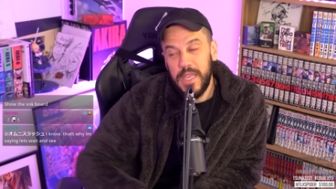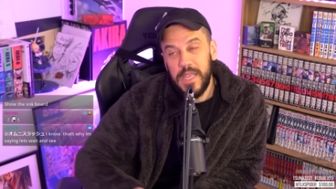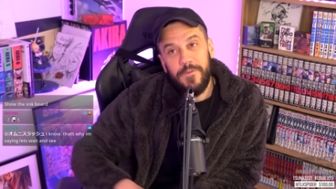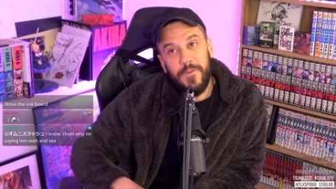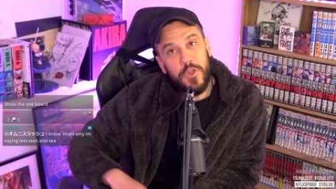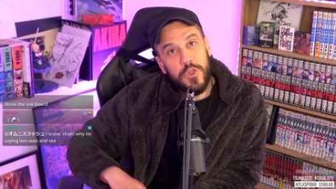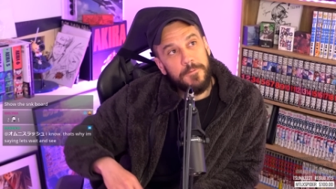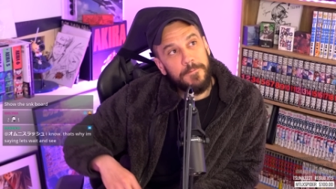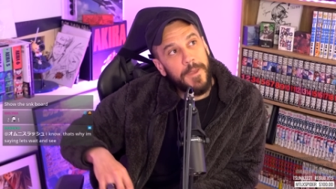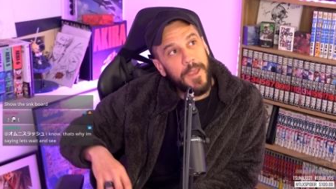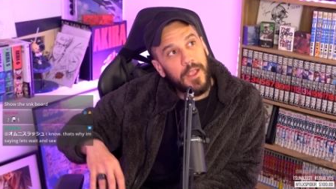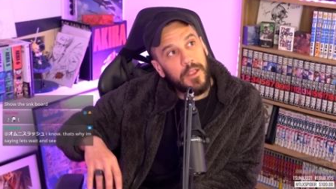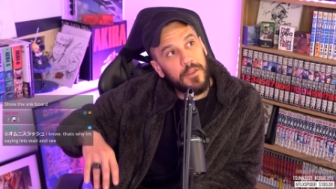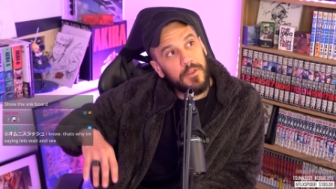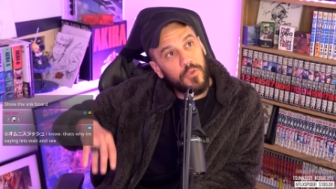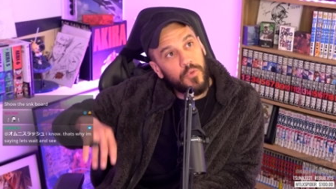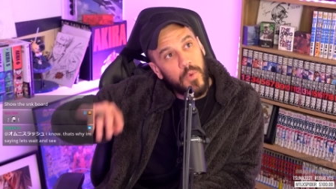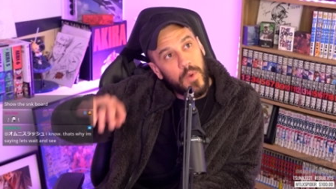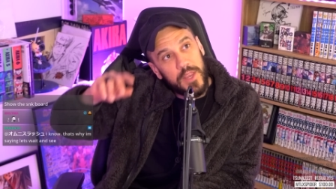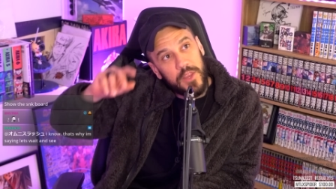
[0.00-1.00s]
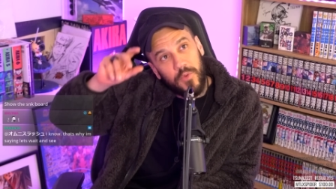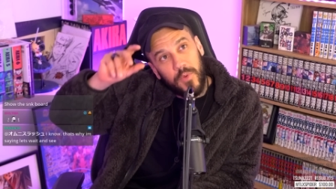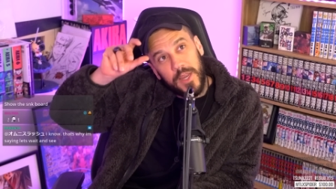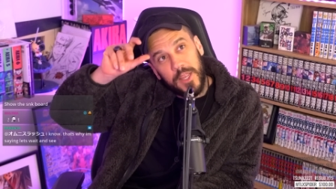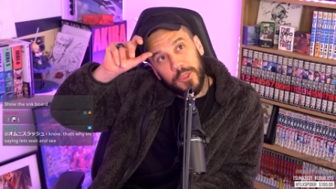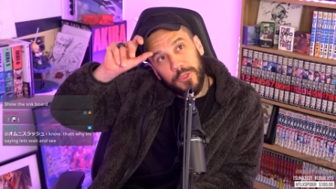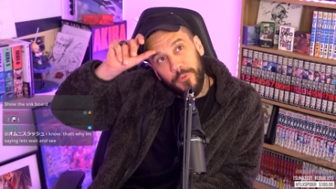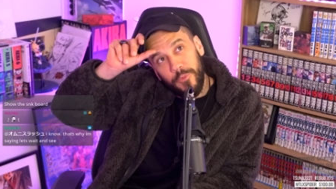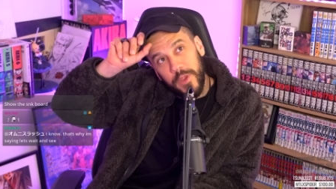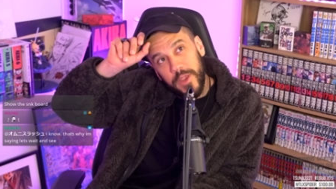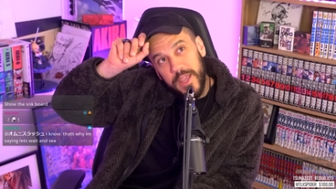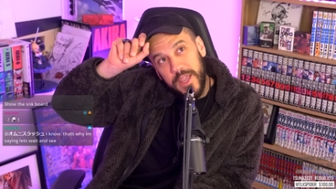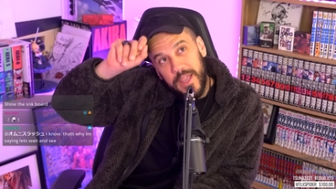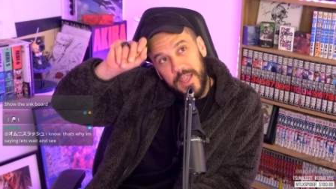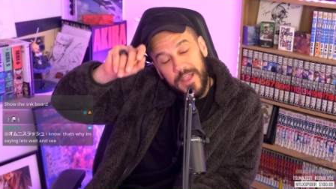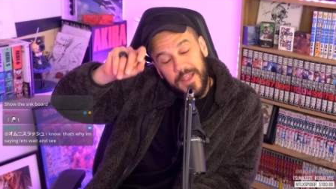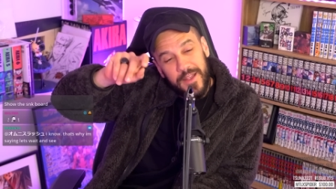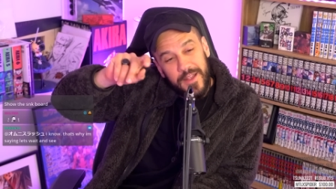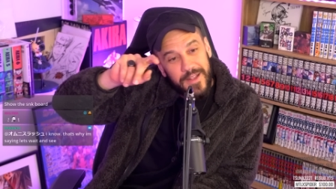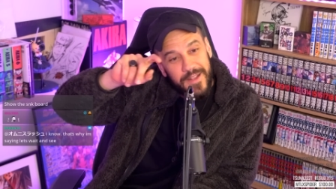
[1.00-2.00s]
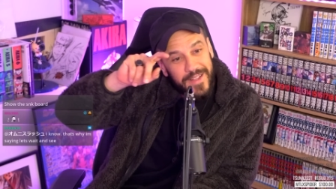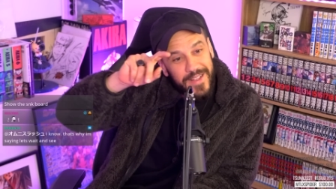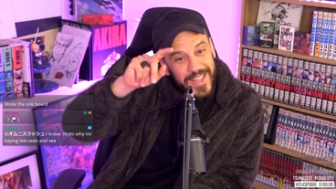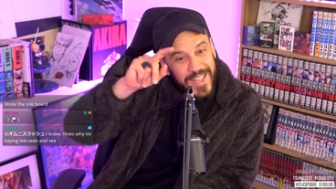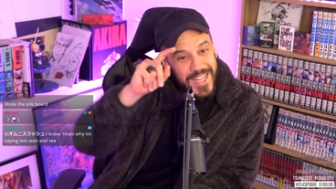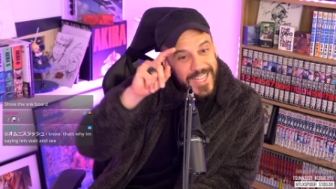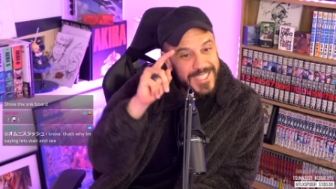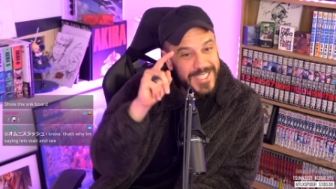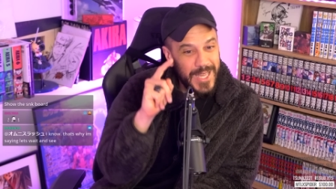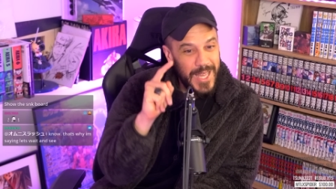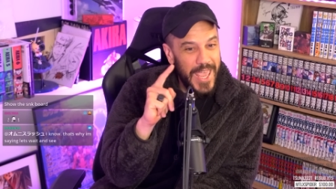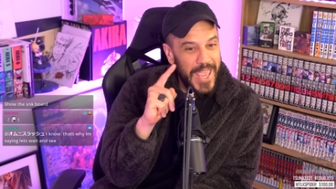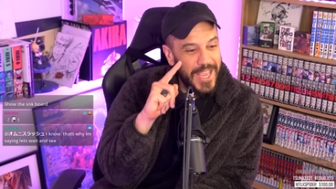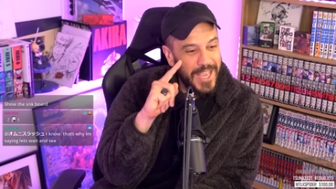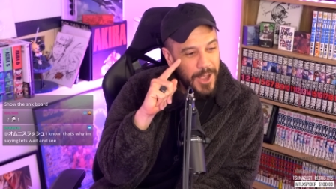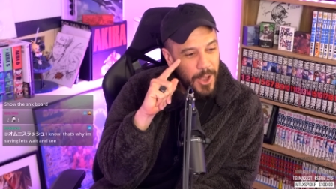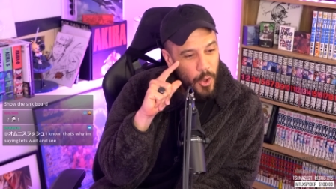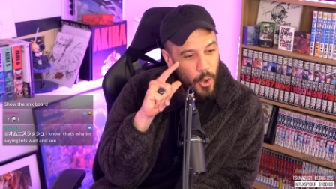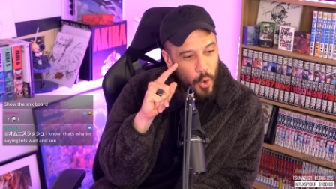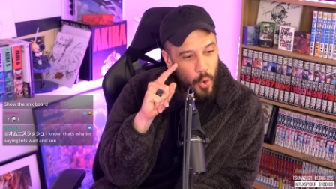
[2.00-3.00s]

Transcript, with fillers: EVO Japan 2023 is like